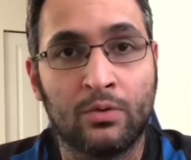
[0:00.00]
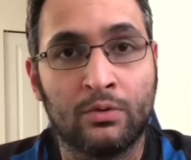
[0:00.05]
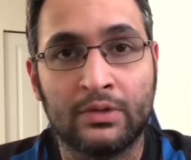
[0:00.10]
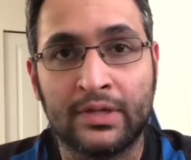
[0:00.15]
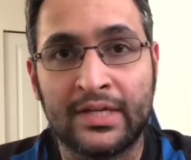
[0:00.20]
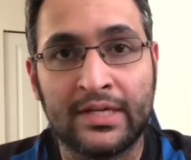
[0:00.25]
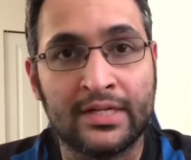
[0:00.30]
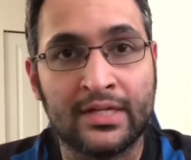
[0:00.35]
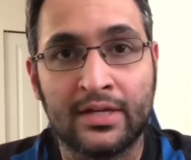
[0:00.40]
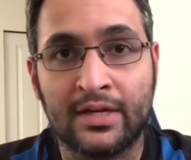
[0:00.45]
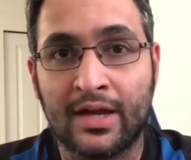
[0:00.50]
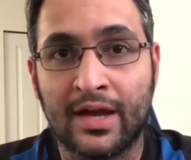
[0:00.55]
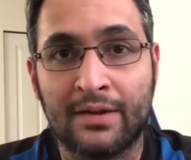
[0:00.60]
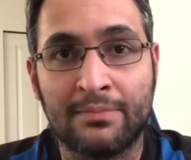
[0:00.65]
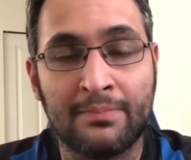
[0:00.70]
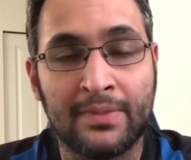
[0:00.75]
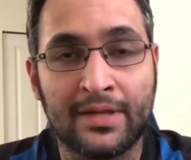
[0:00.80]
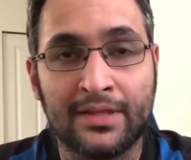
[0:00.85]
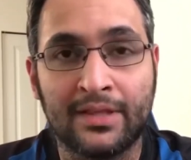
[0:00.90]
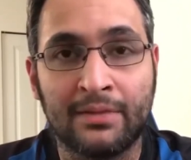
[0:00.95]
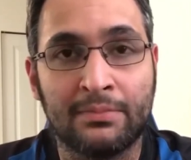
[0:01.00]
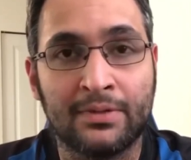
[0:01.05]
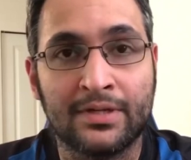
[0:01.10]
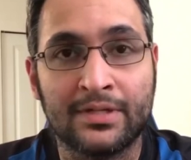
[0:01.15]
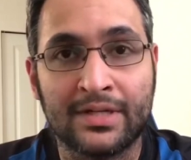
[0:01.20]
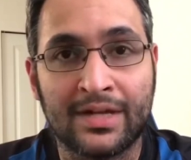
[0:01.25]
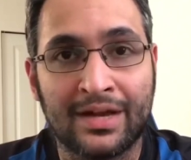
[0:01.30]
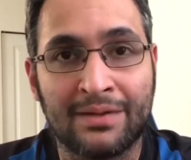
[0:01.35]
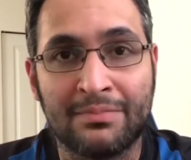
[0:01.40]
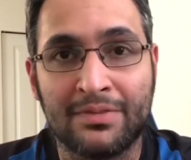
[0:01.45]
He did not make them in
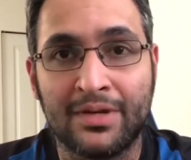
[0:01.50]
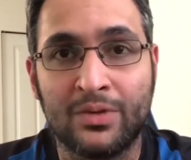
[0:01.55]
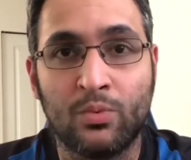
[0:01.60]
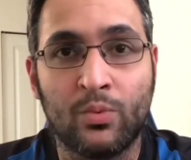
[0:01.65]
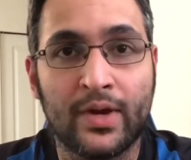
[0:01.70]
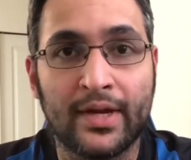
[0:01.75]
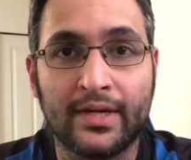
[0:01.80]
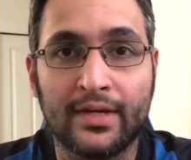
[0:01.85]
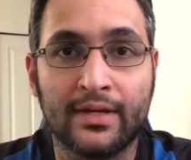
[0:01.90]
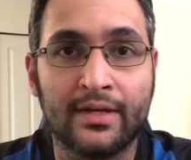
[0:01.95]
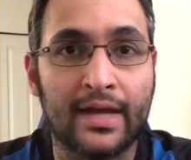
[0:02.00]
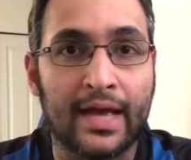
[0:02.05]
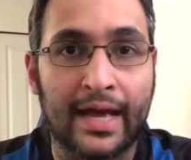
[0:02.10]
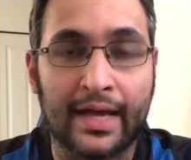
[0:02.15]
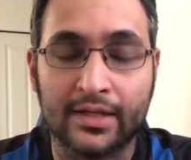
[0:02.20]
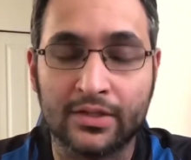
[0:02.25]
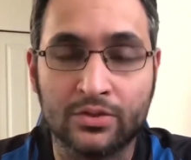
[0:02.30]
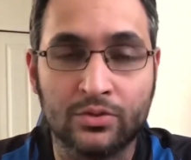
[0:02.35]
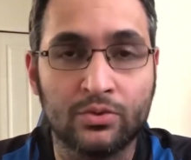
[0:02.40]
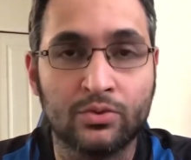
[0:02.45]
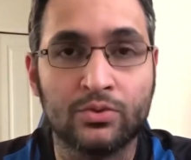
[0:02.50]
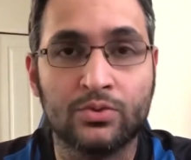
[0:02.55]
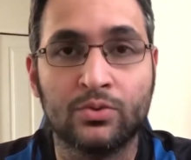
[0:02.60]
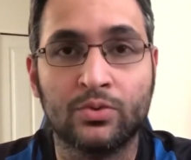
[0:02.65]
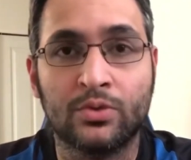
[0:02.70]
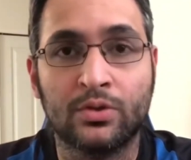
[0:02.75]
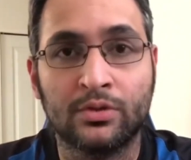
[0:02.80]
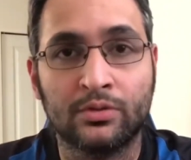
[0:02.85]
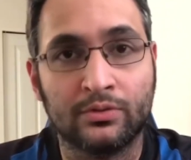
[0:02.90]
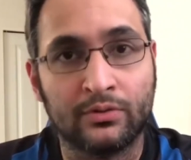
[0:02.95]
time, and he waited as
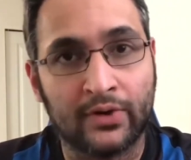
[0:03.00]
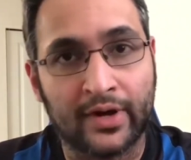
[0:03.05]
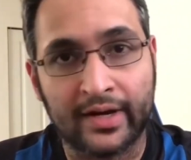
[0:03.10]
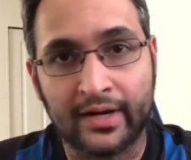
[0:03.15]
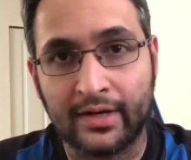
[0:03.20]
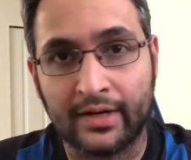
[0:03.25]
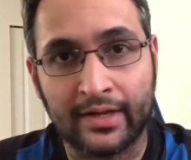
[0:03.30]
usual, right?